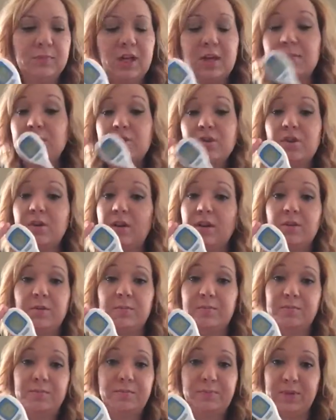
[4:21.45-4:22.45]
I'm sure
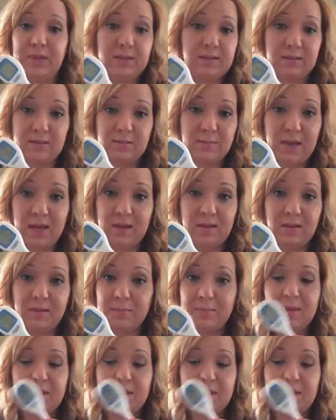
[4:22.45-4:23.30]
other places make them,